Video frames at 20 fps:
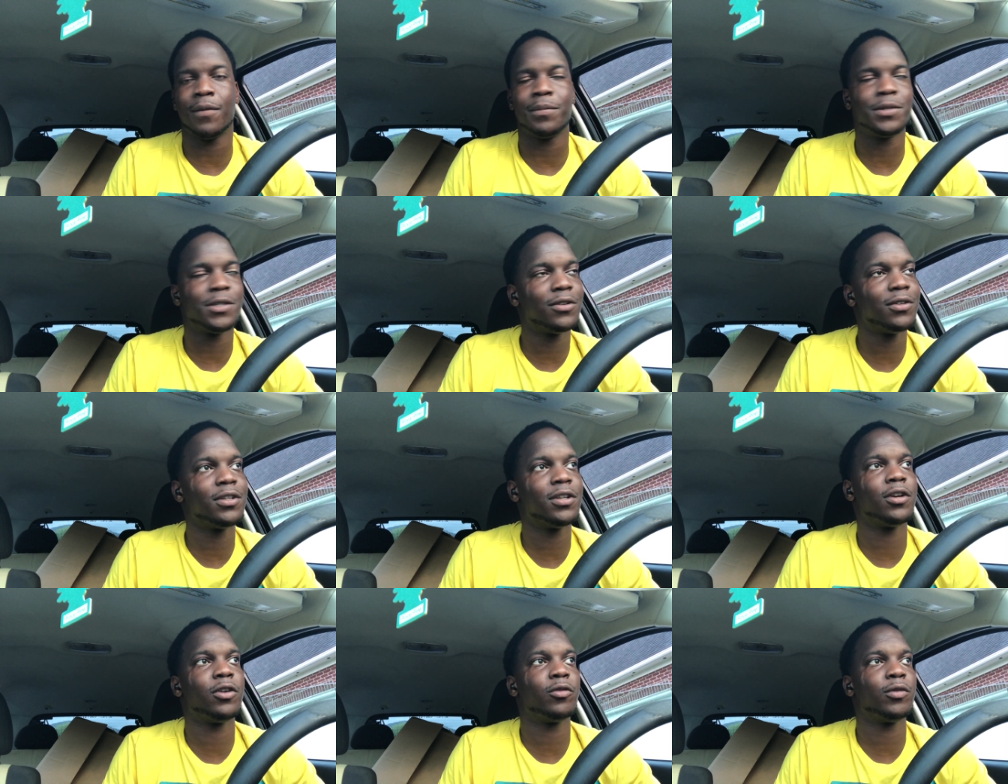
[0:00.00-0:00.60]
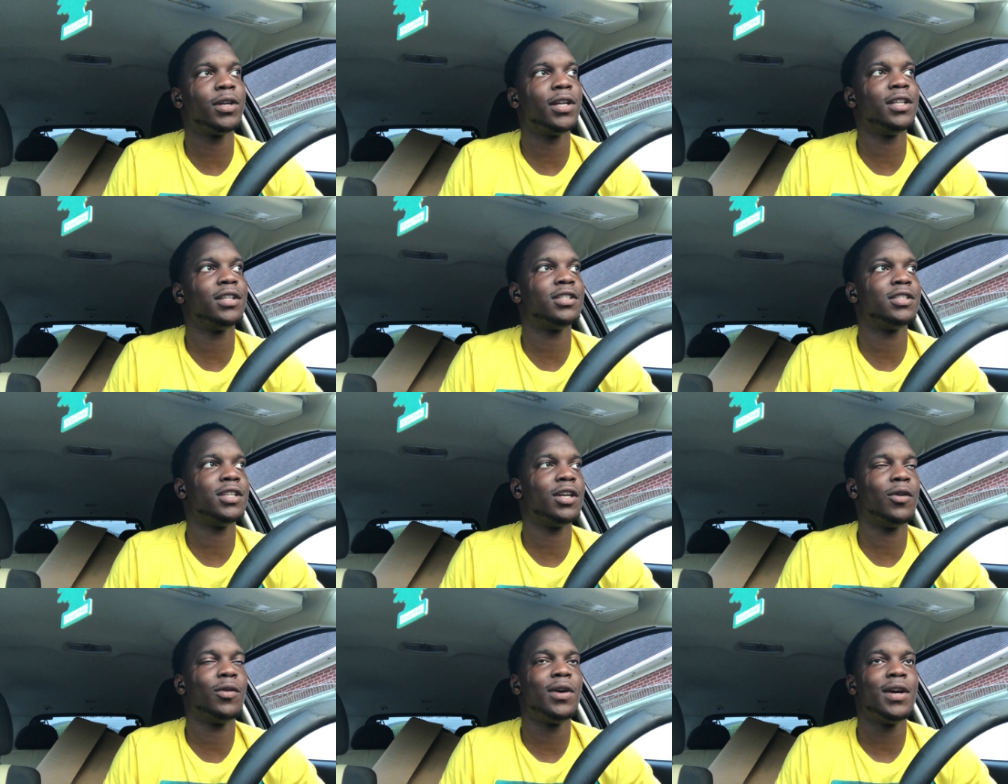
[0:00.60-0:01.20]
I'm still in the green,
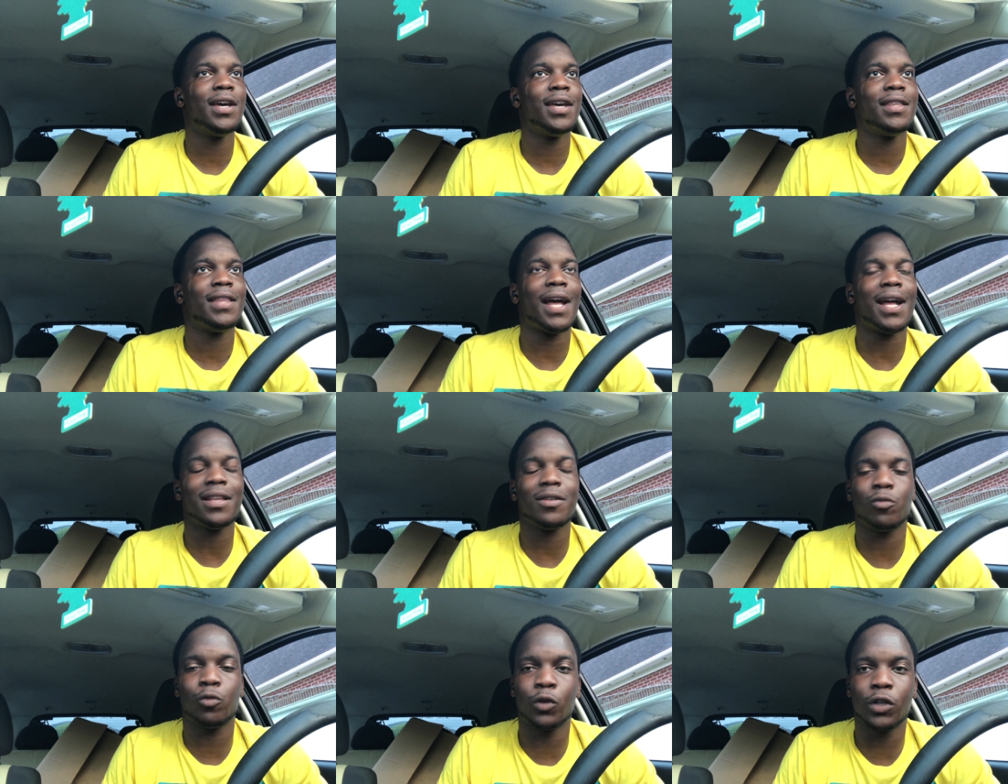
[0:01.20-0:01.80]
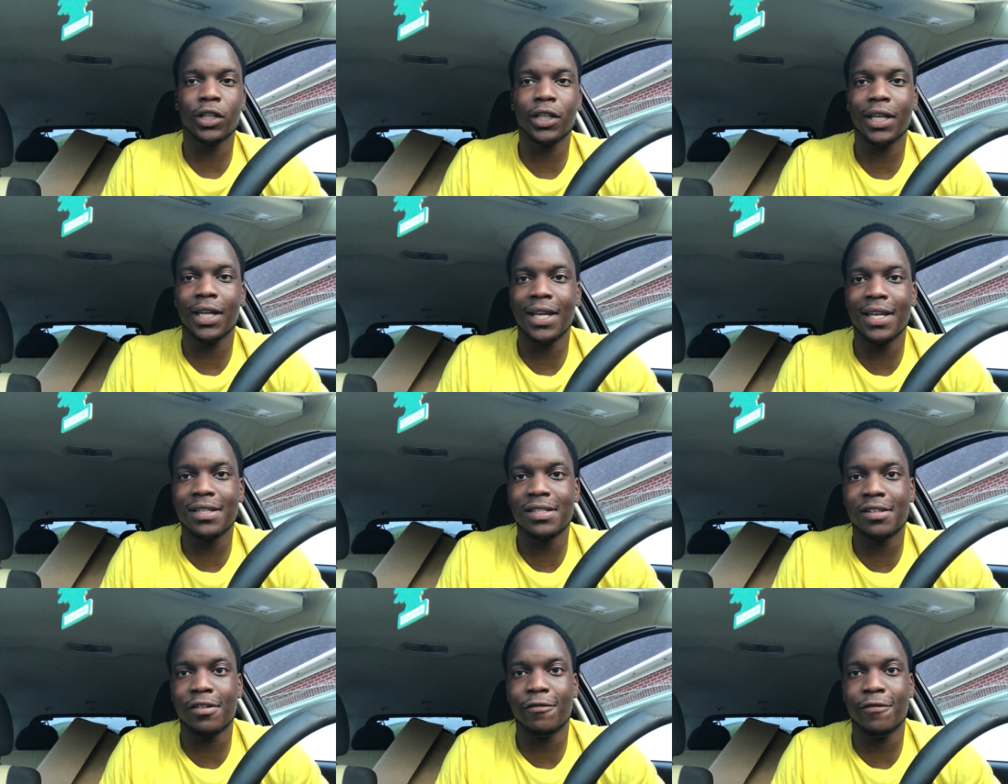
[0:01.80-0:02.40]
so that really
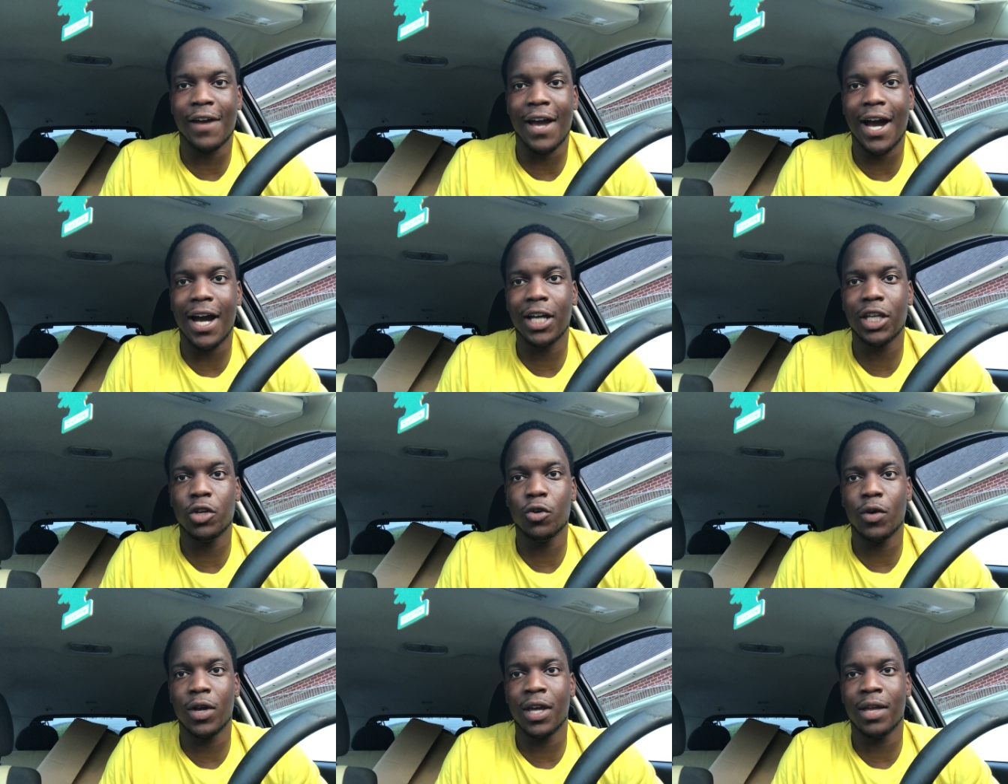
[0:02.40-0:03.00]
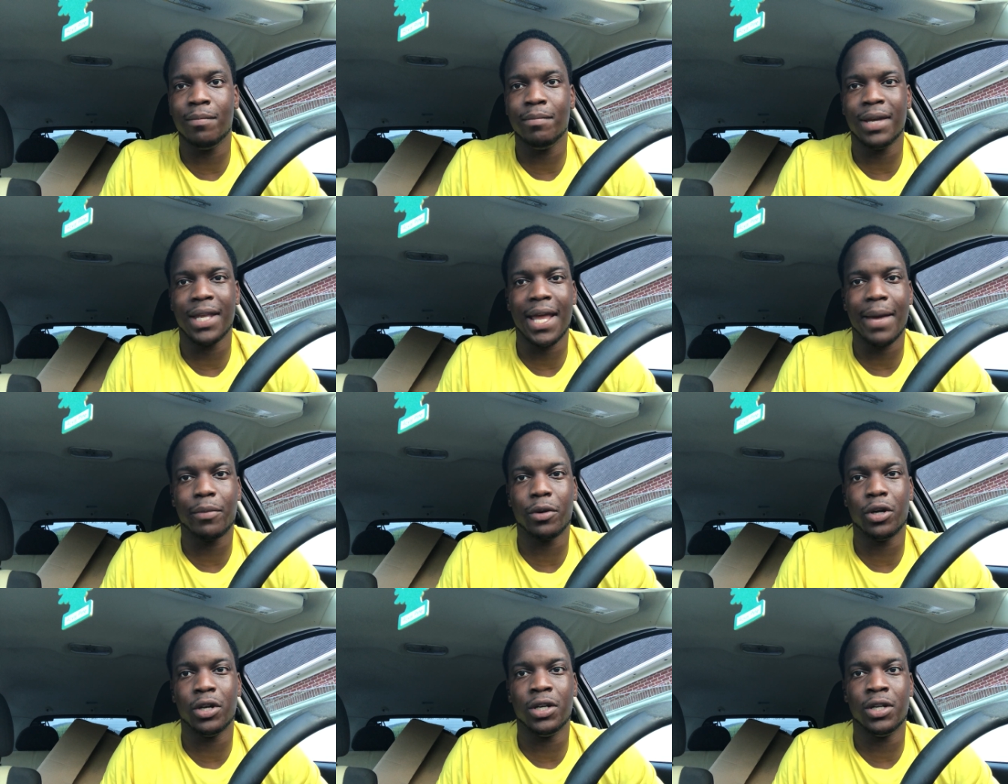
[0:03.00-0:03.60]
is the value in being
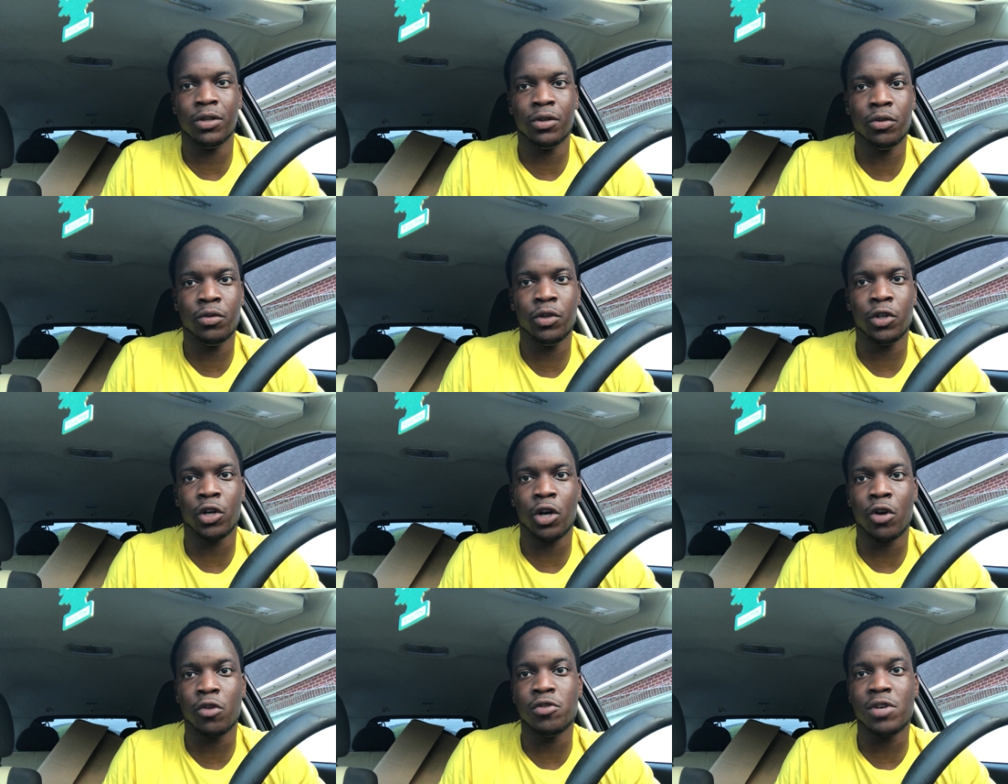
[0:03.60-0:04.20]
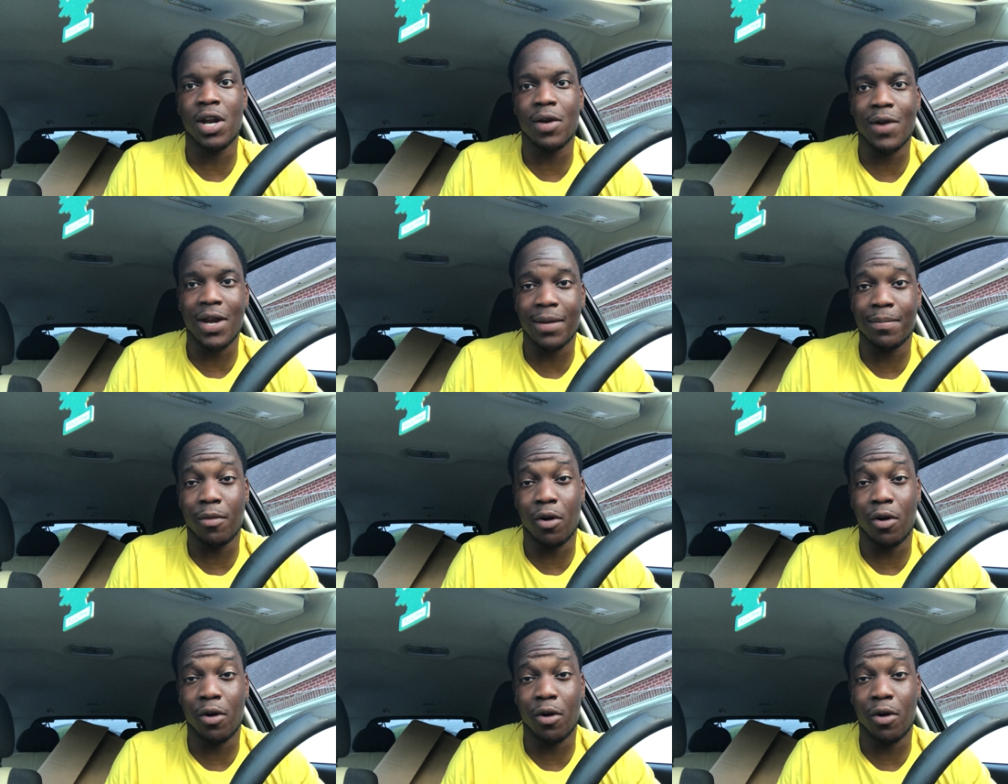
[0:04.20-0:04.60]
able to do your own direct